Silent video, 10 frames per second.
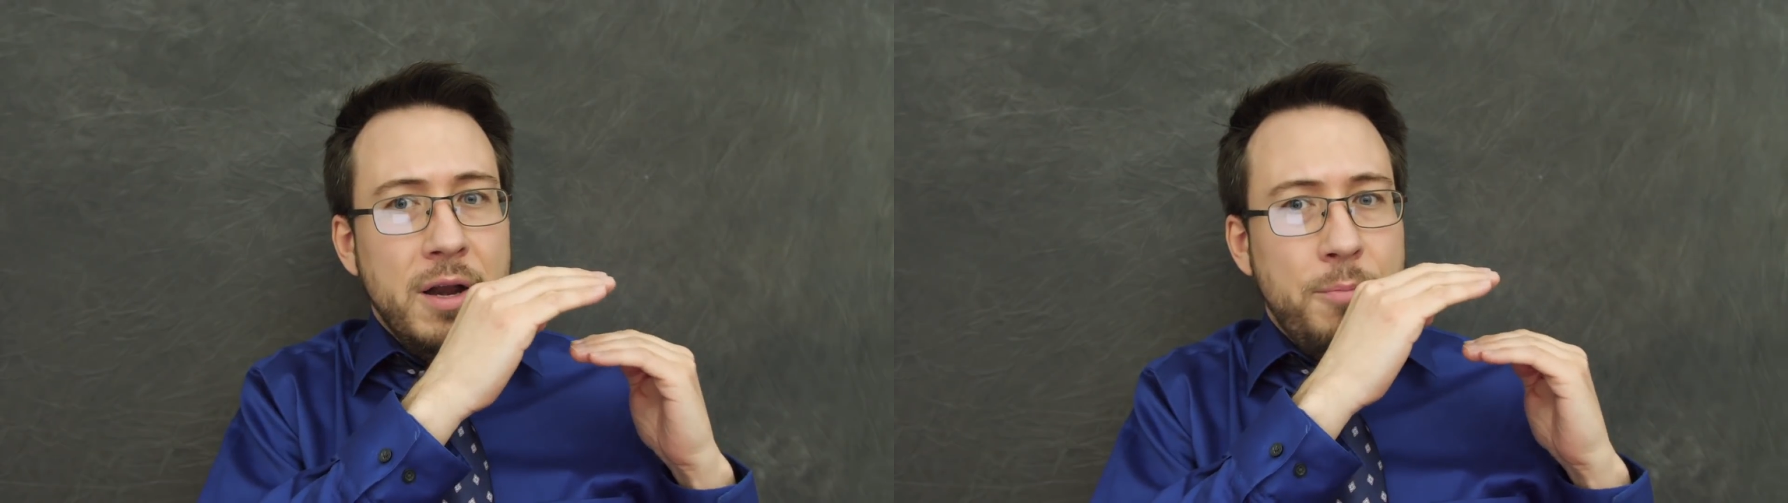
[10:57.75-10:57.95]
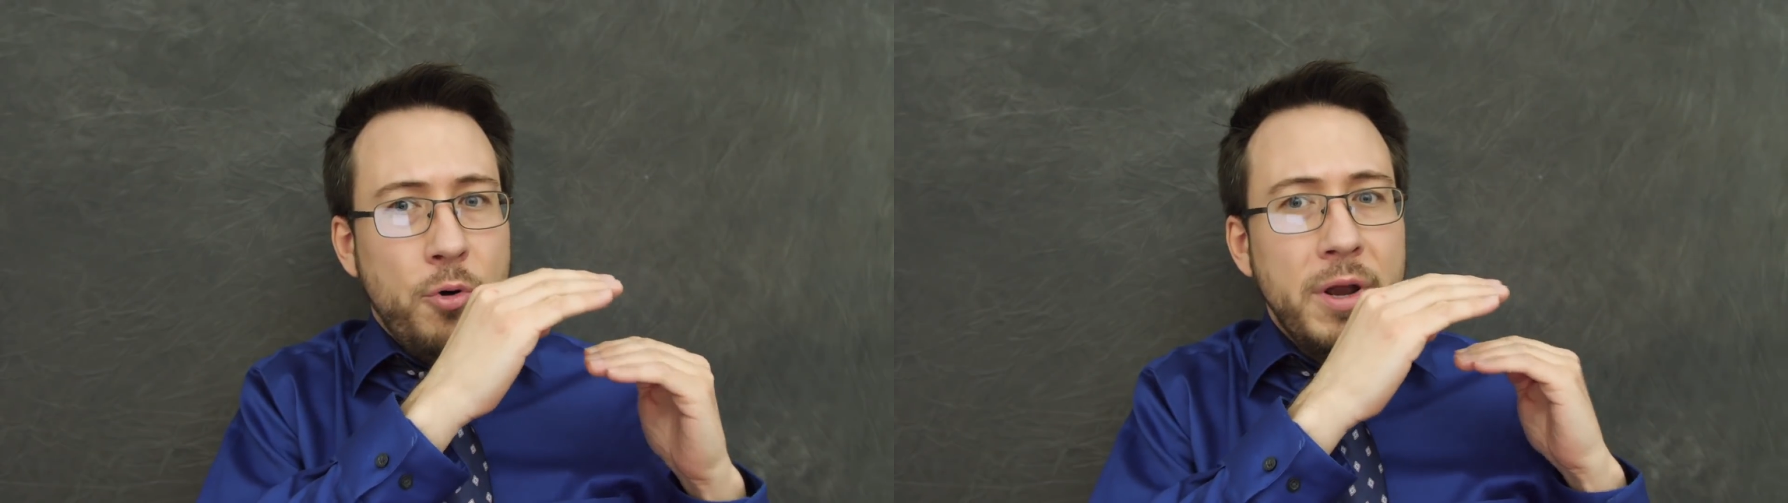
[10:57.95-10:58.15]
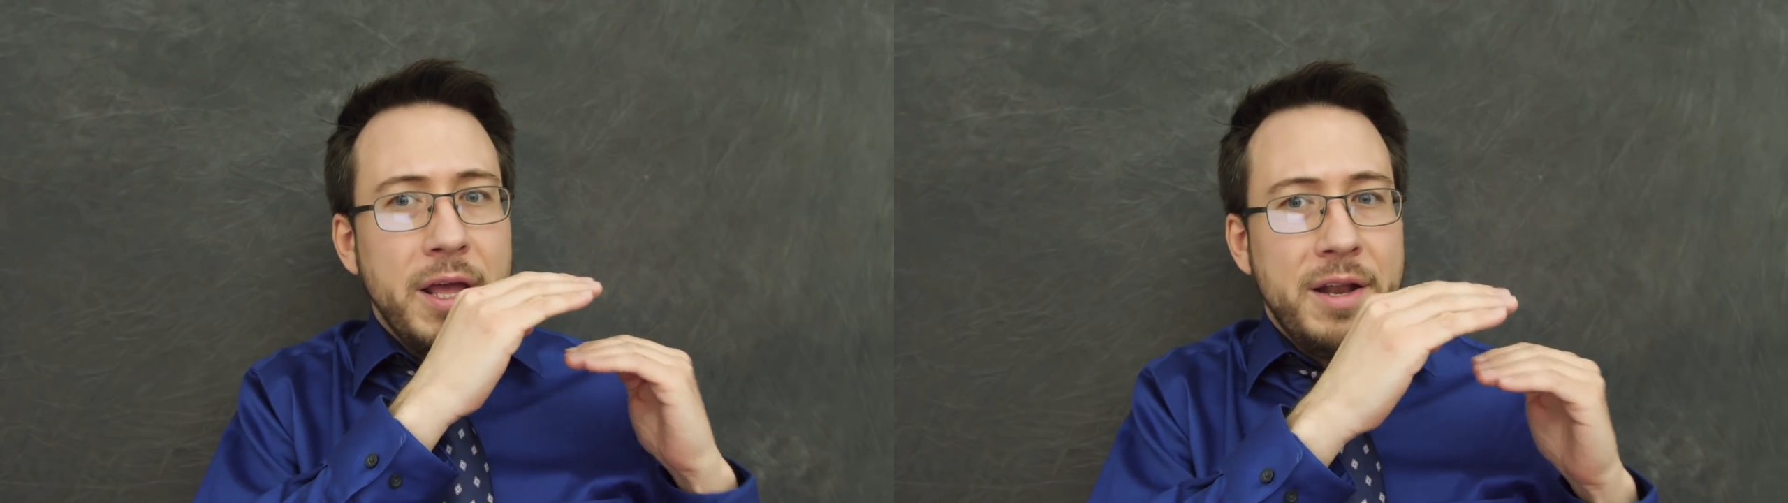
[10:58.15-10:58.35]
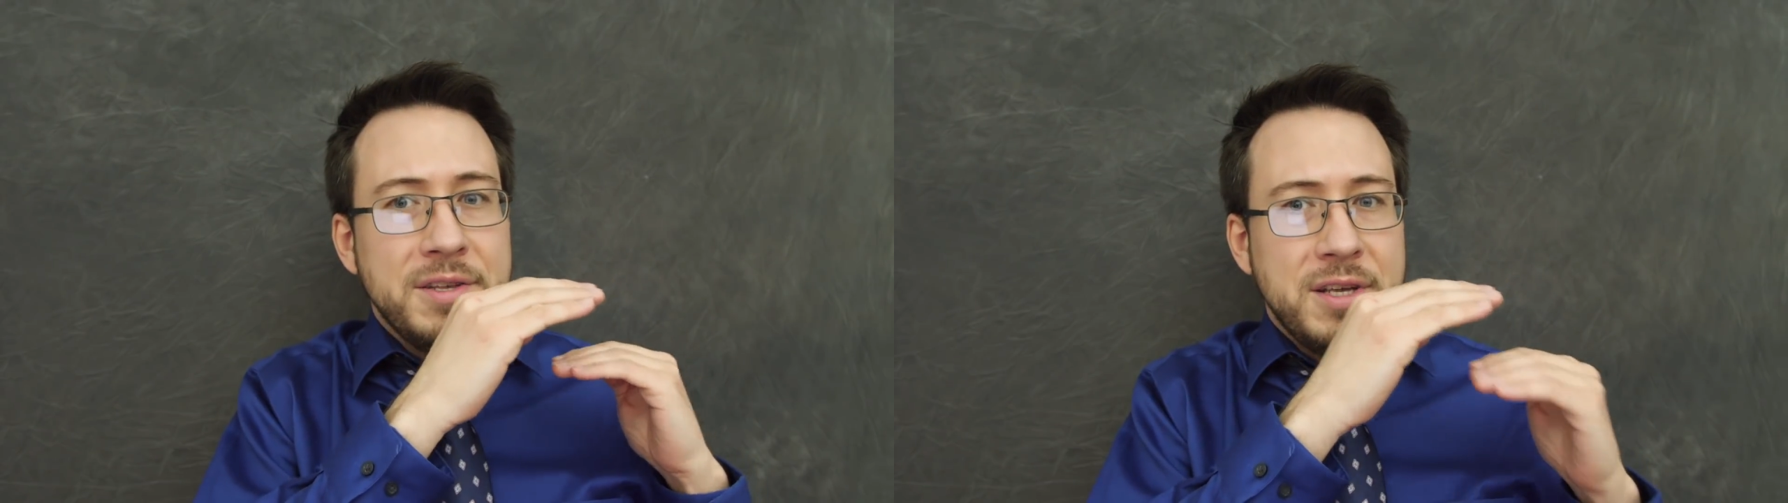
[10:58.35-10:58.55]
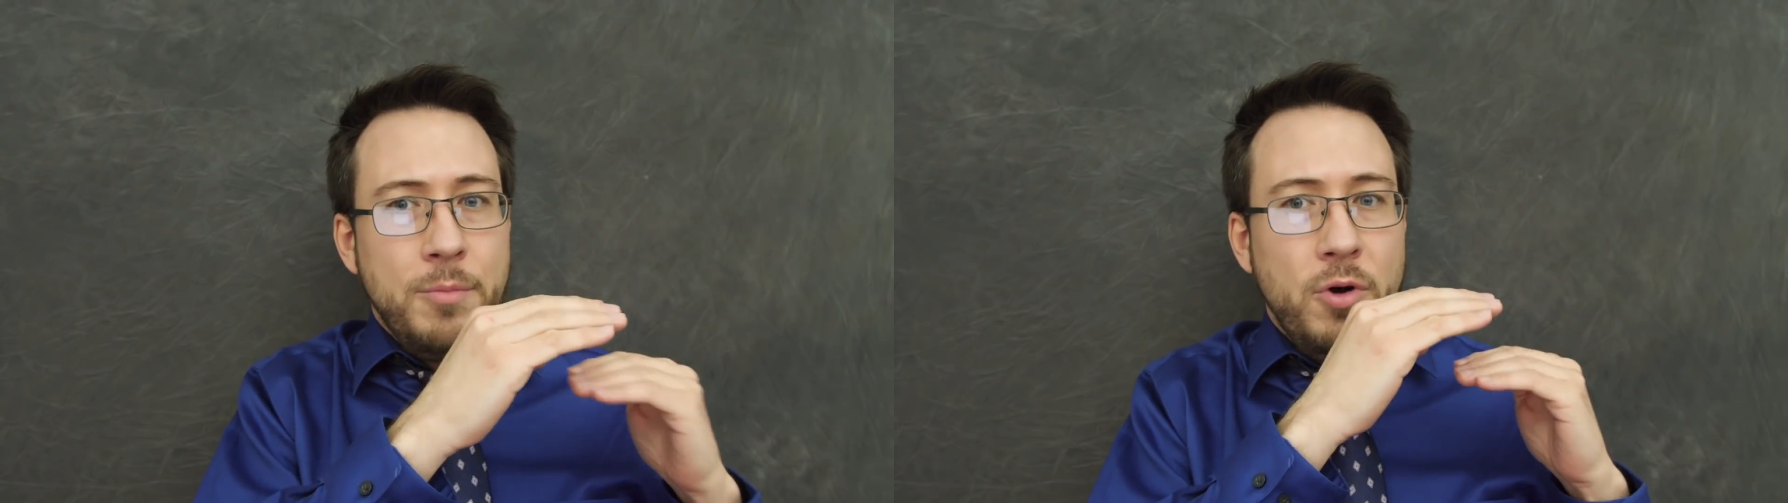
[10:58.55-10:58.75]
and pointing it at
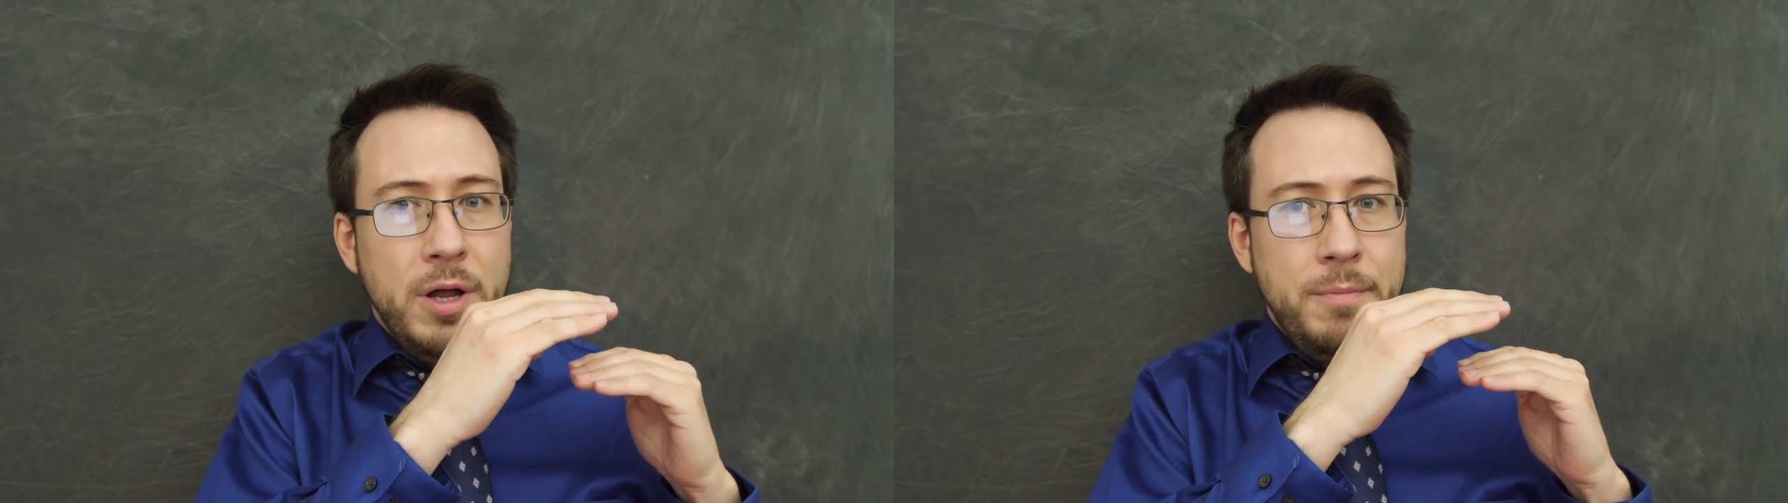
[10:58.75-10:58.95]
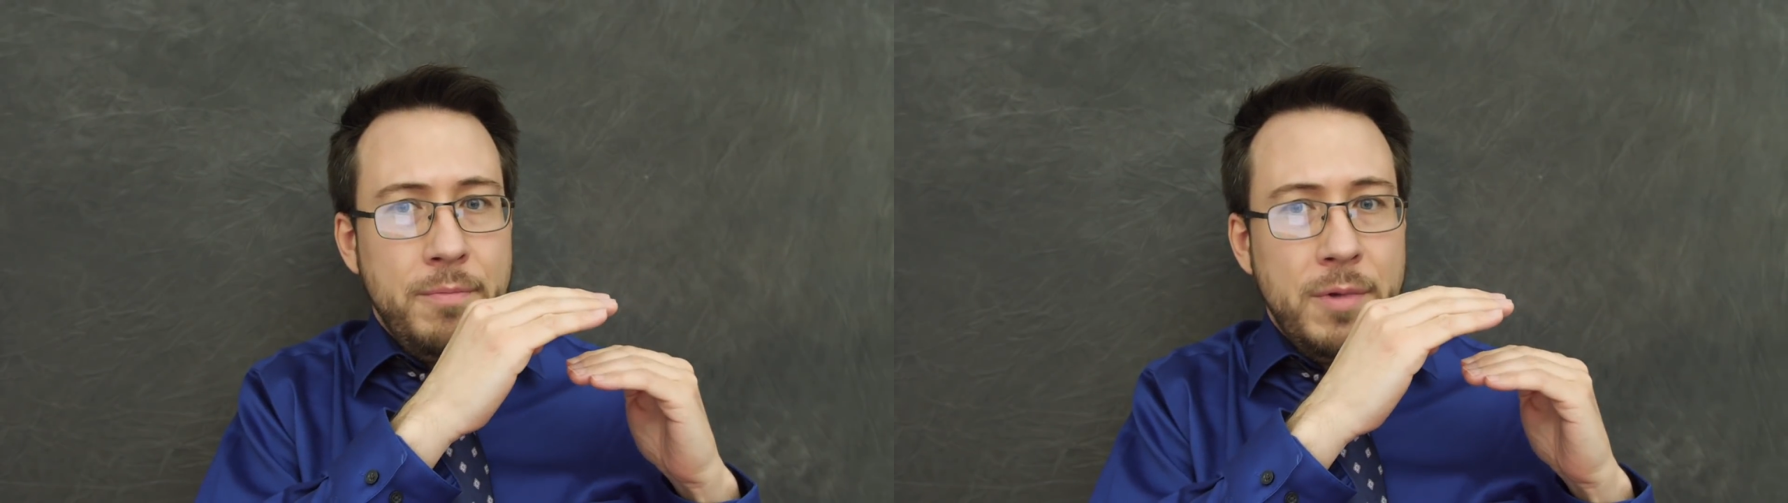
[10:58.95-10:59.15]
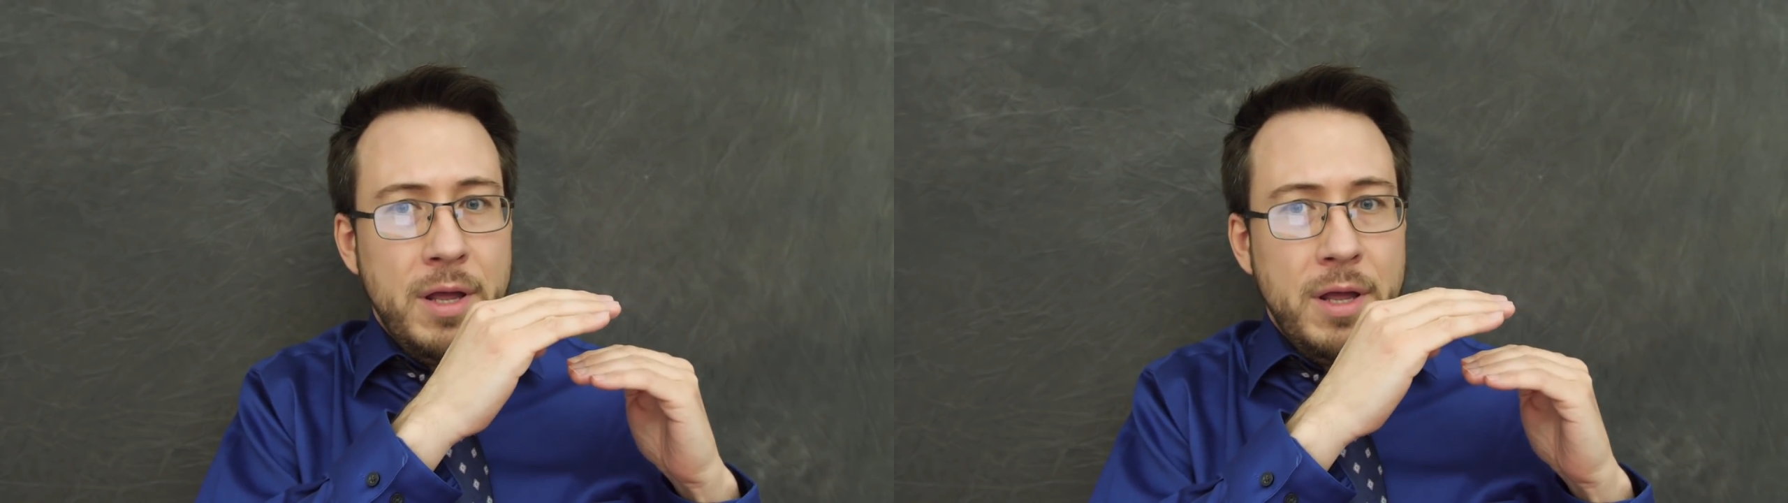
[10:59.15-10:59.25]
someone.